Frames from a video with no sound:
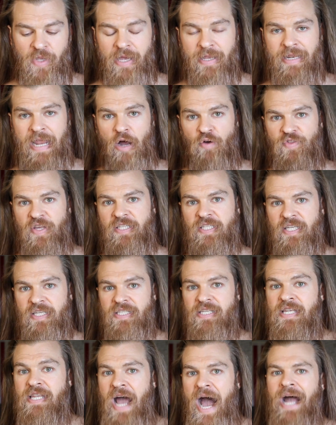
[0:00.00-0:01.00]
Now, this
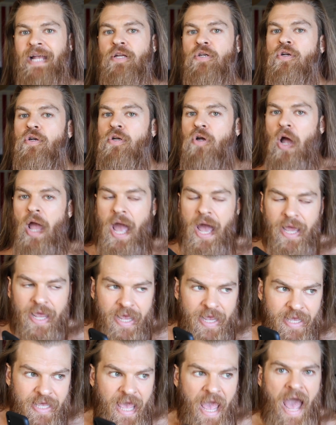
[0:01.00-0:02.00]
is not
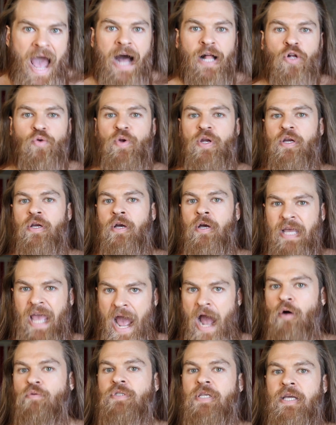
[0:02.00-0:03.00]
a calorie
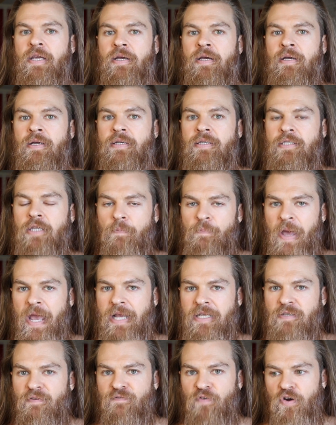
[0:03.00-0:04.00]
counting
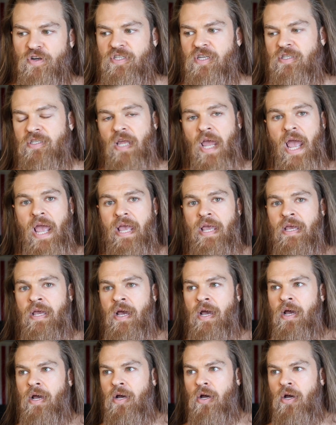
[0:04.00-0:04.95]
debate versus a